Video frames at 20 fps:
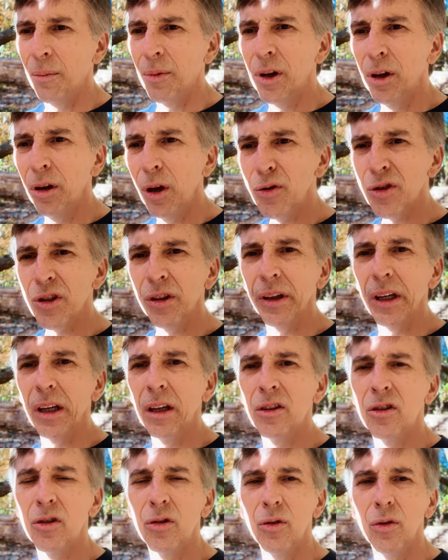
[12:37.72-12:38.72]

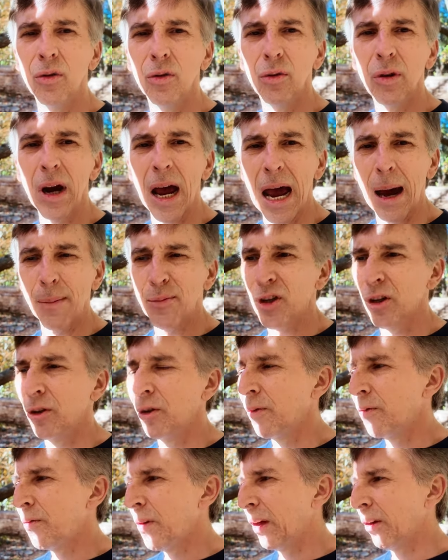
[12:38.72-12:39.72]
closely to
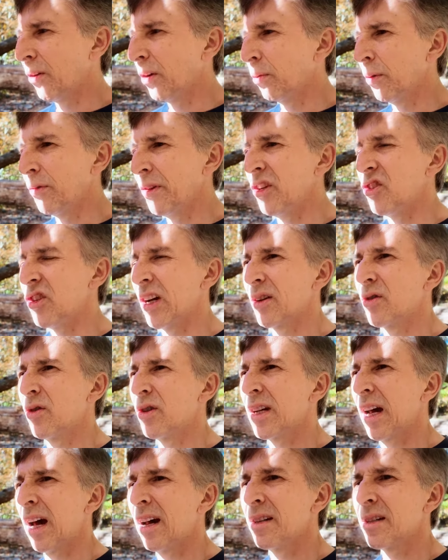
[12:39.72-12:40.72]
absolute failure with each
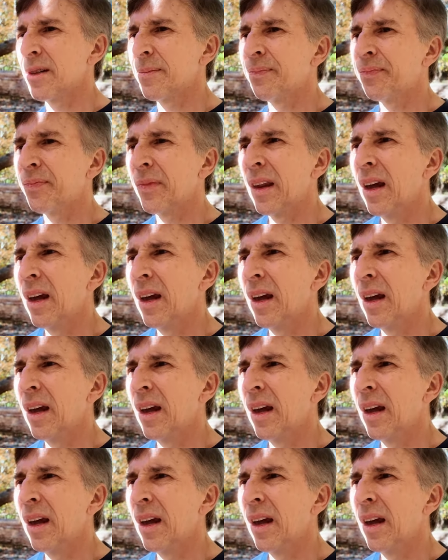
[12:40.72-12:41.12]
exercise.